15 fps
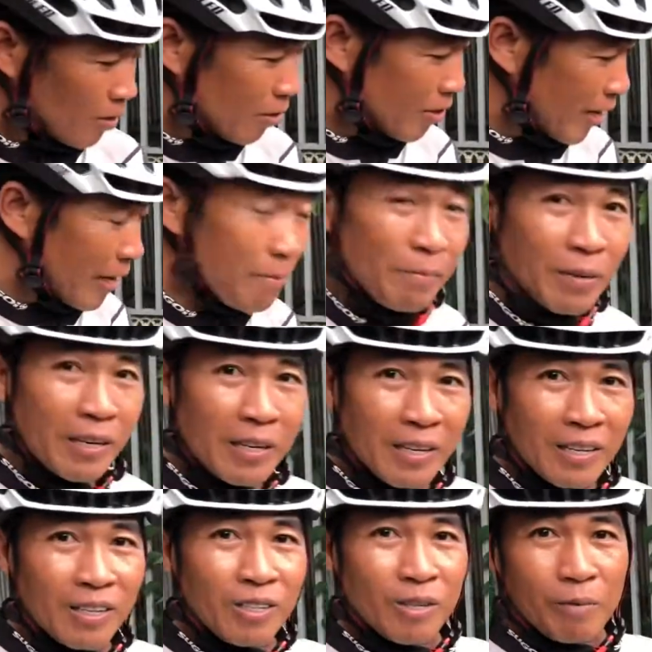safe,
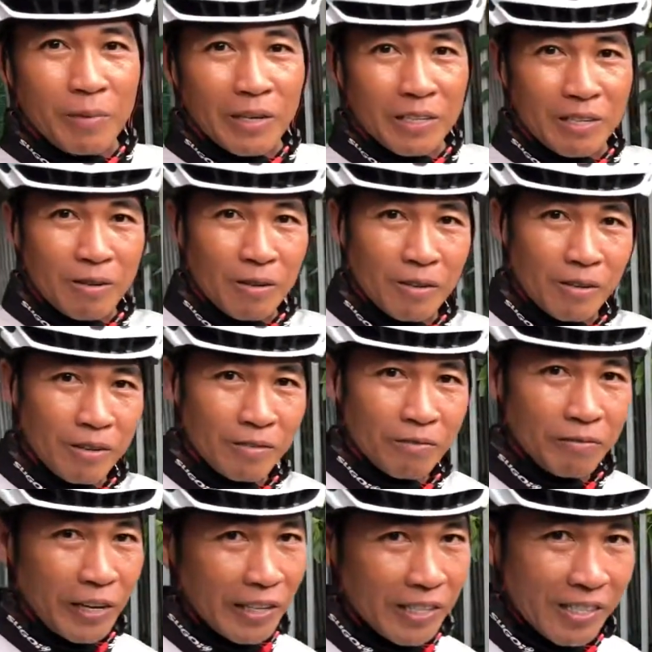your bicycle
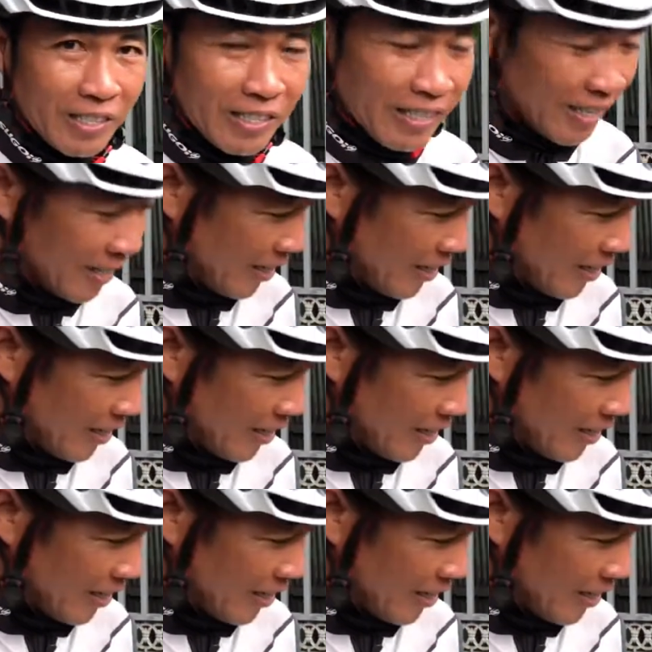fixed.